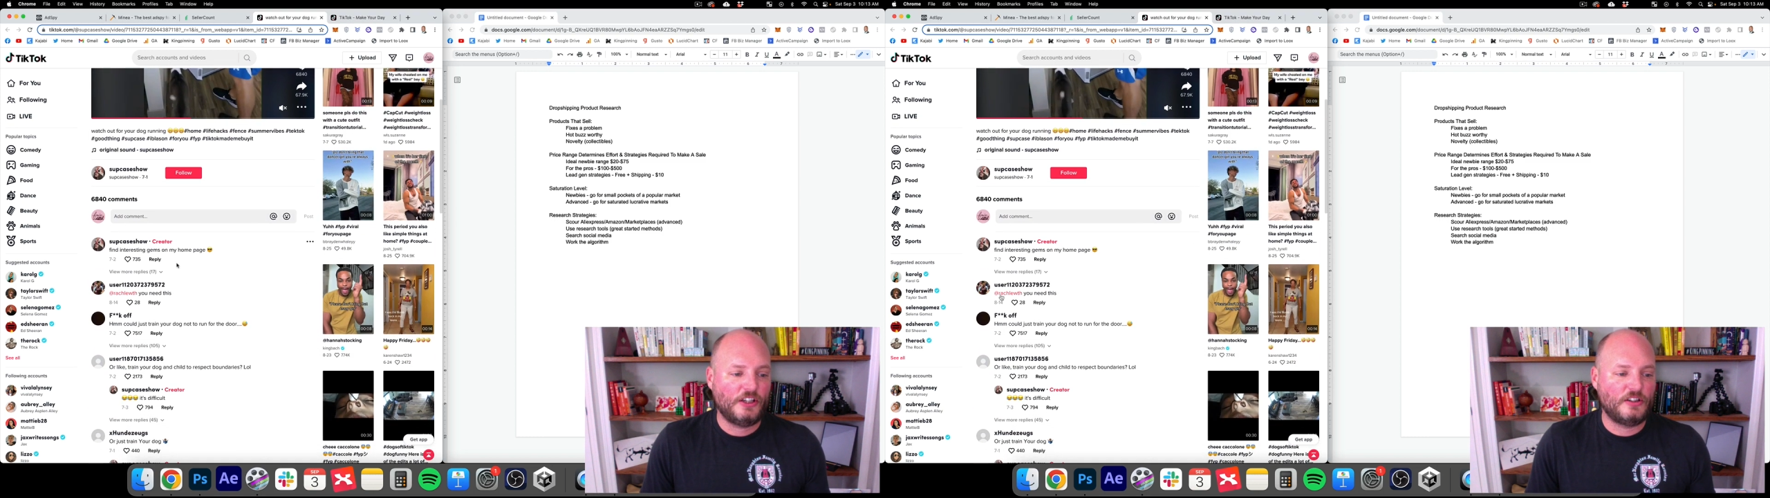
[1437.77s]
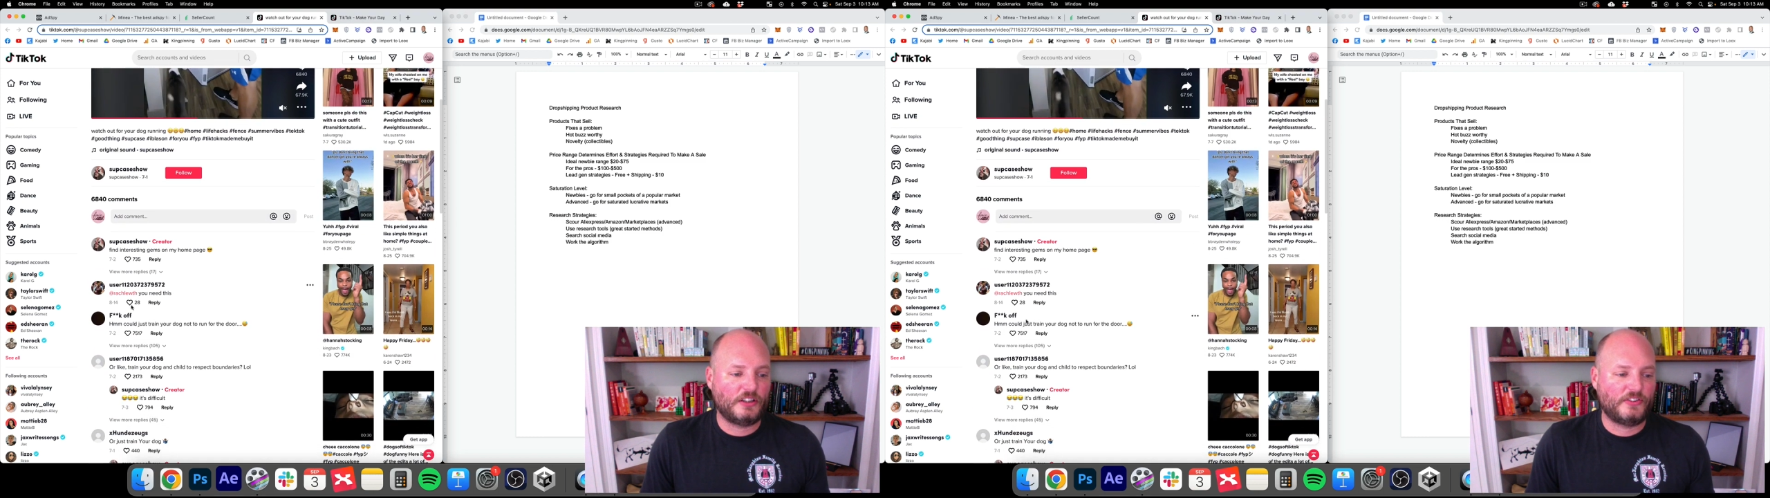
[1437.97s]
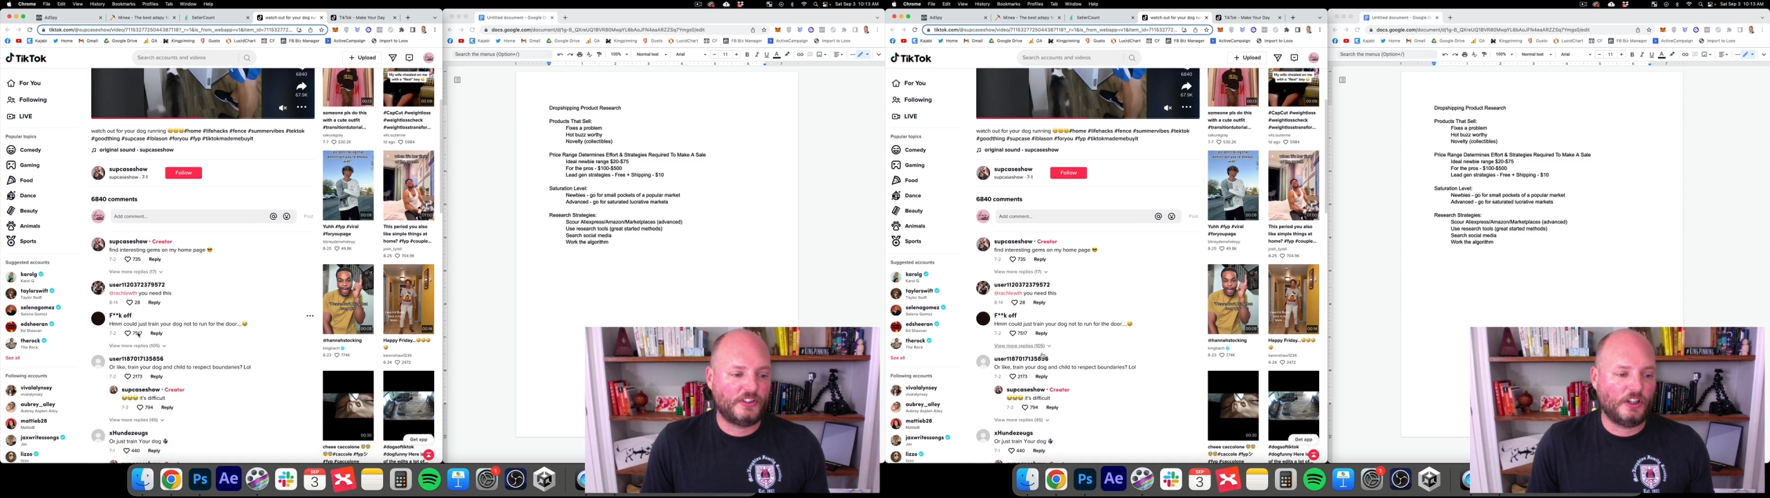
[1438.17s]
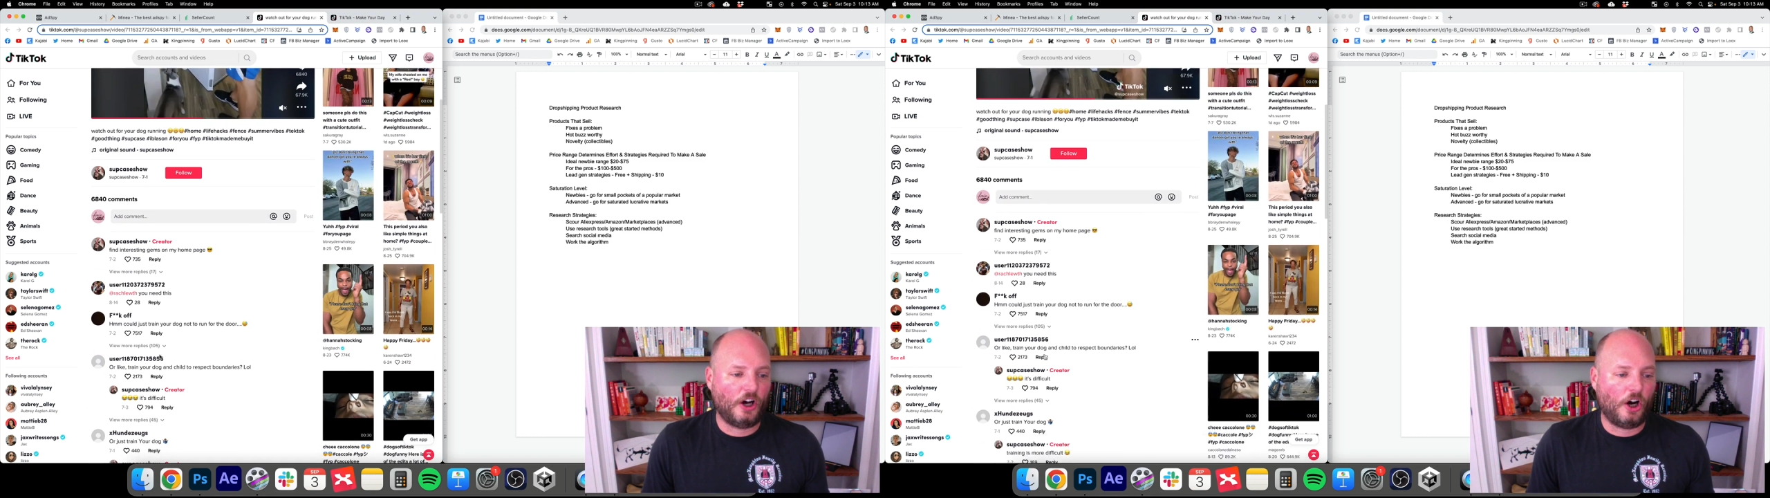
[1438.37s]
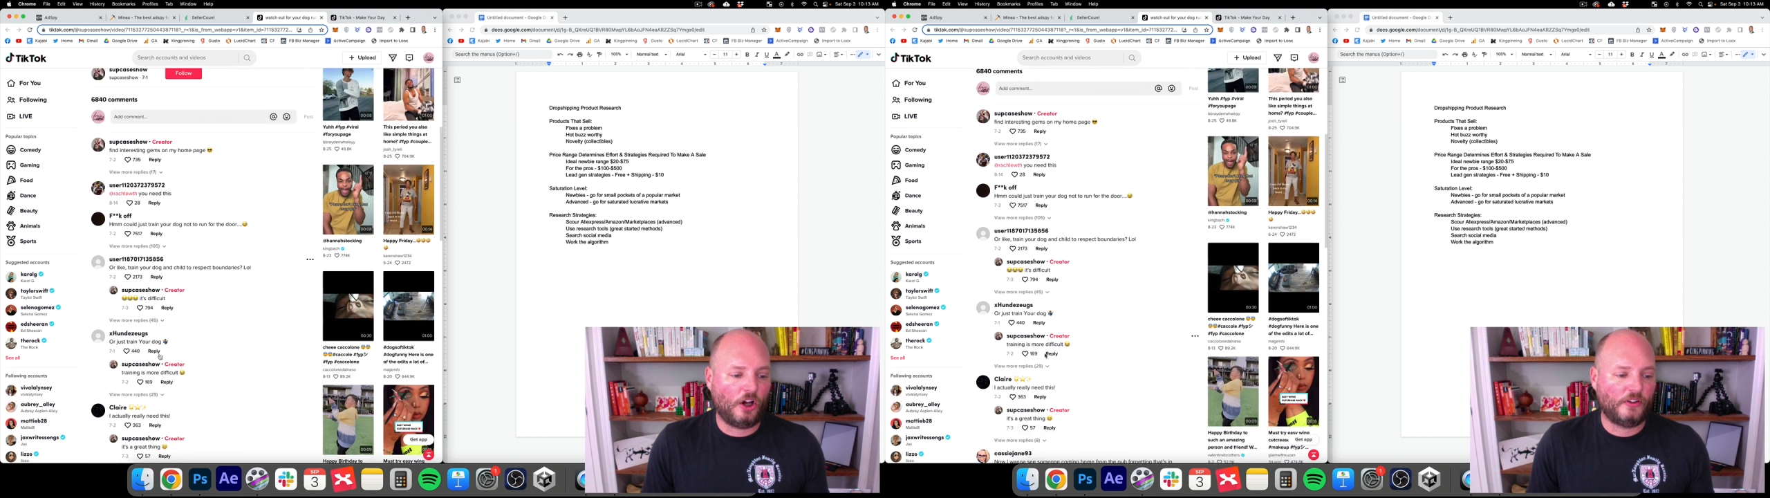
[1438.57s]
You can see
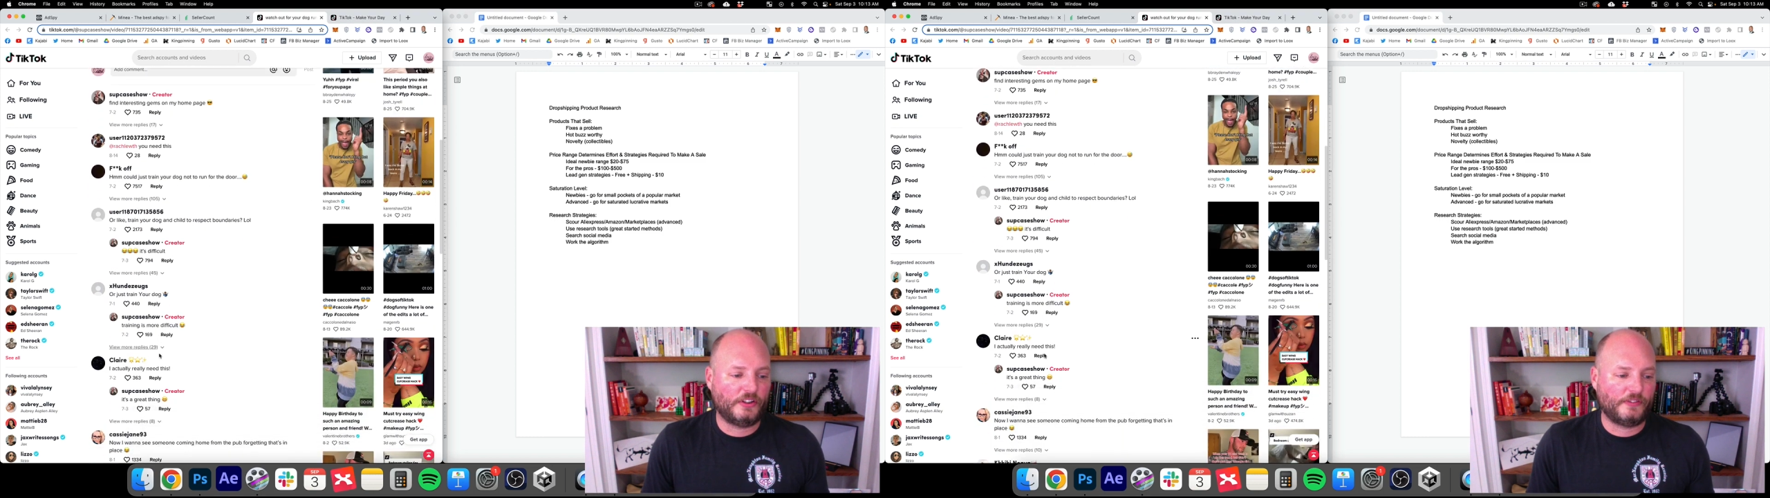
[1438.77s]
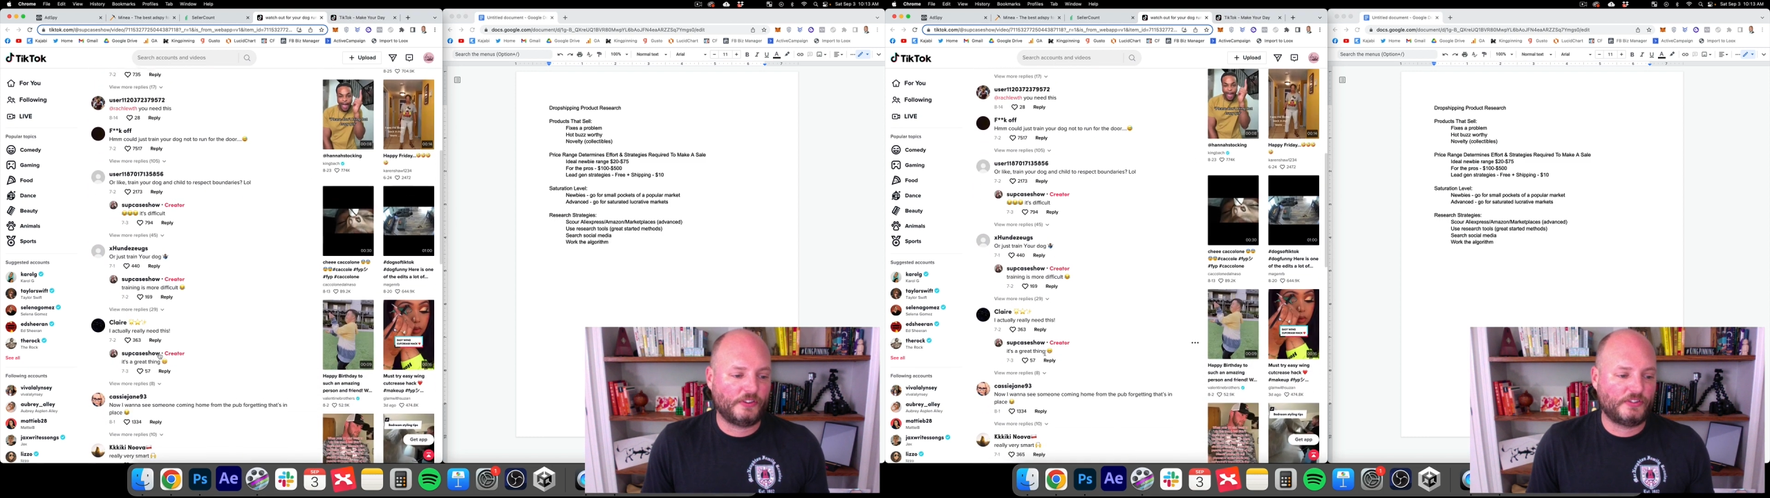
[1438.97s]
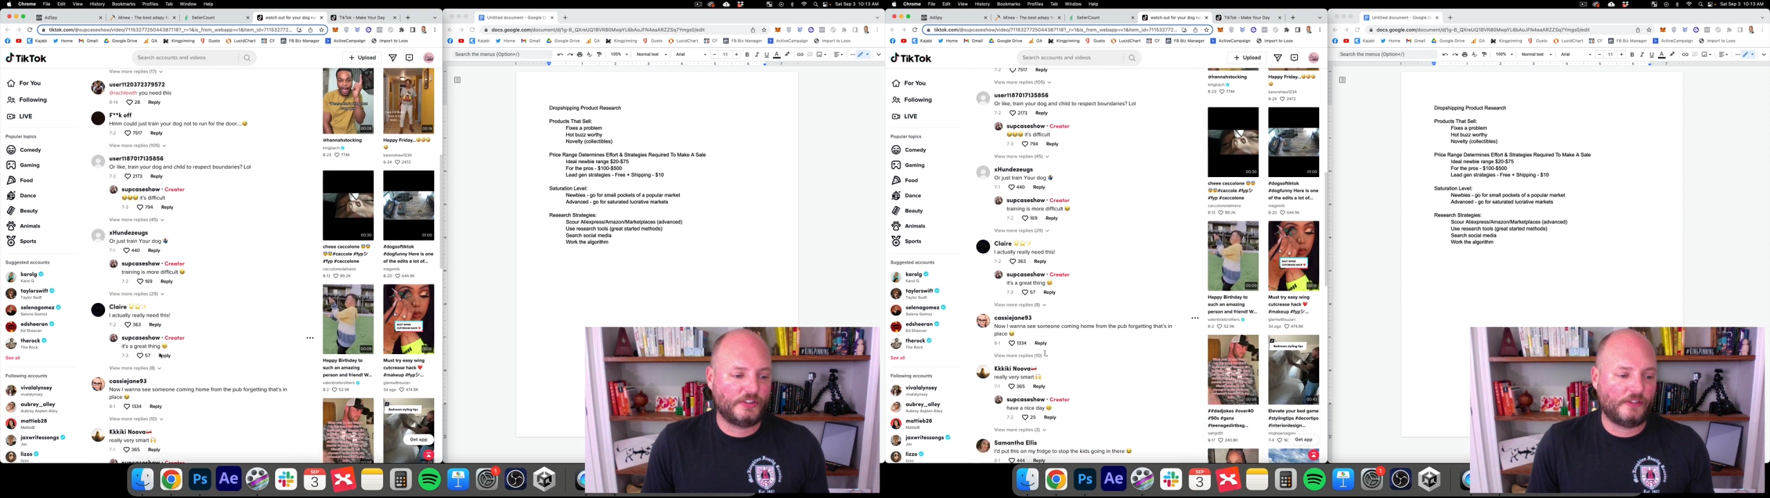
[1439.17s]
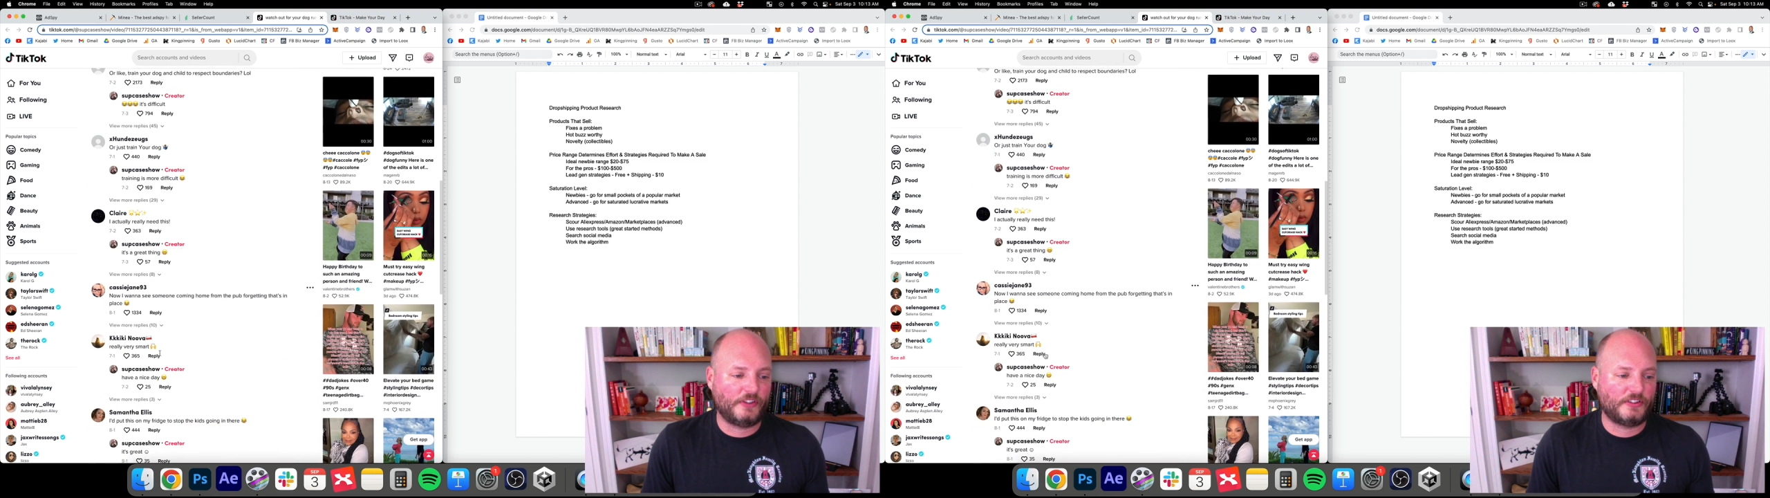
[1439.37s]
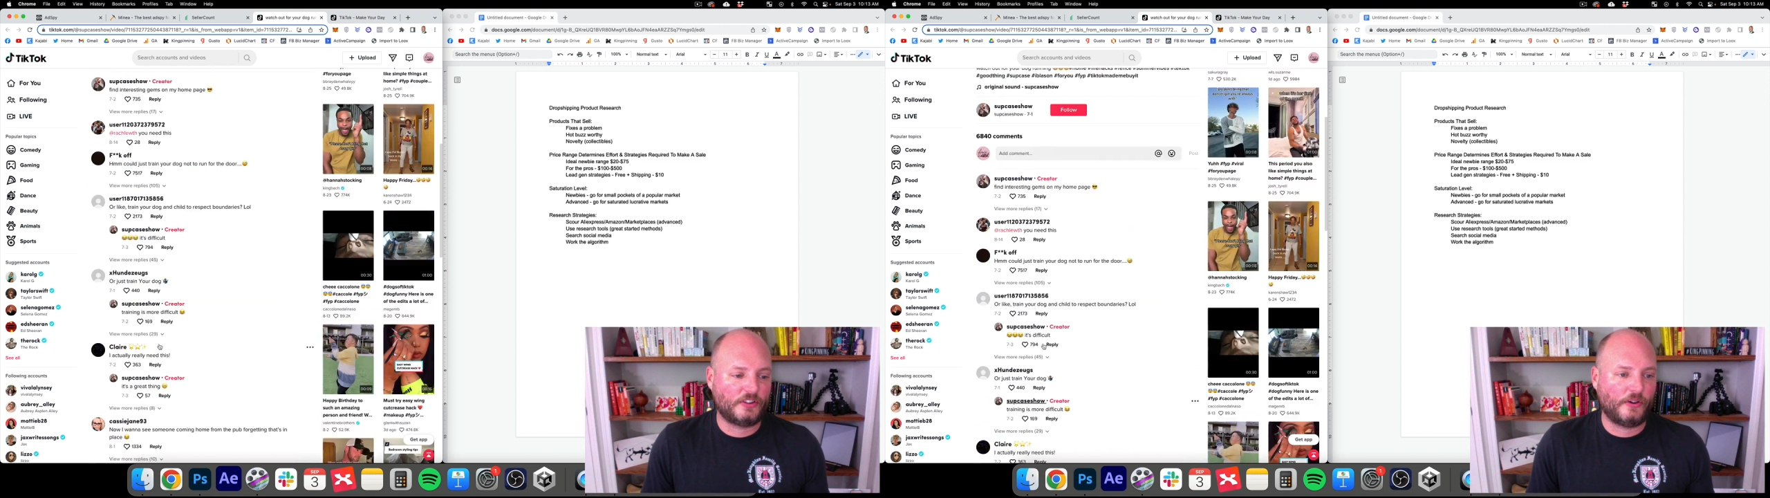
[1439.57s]
all the different stuff
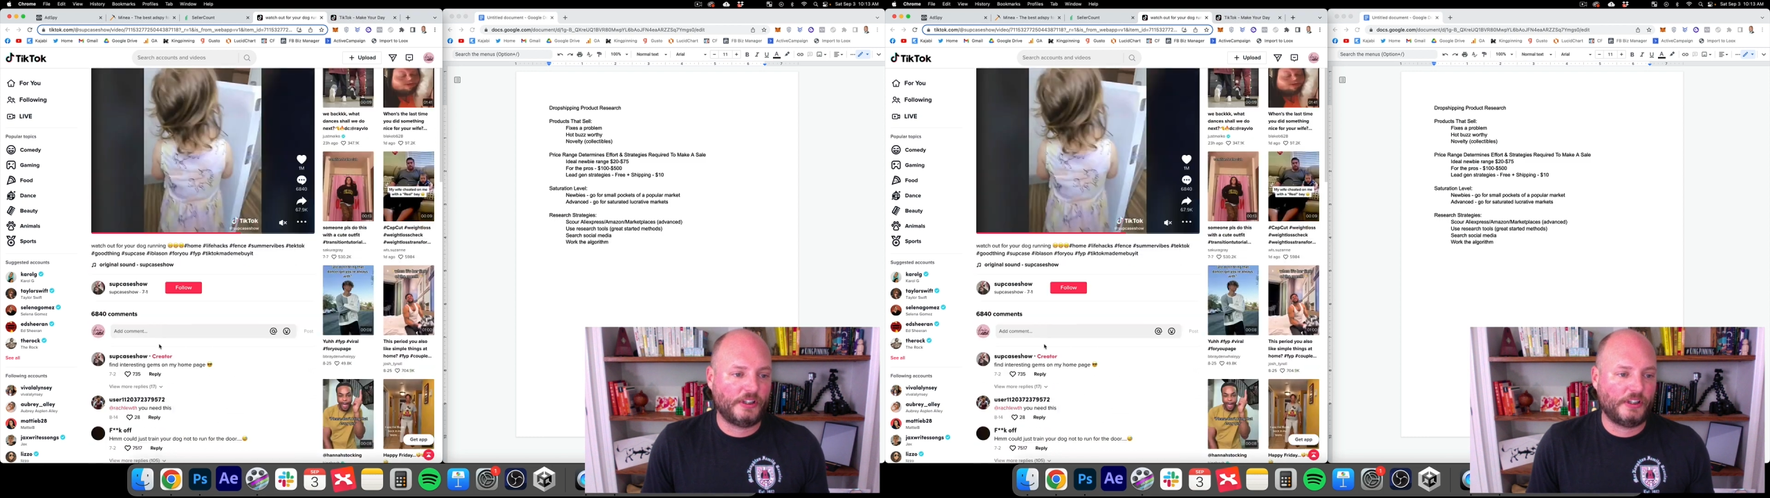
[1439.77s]
that's going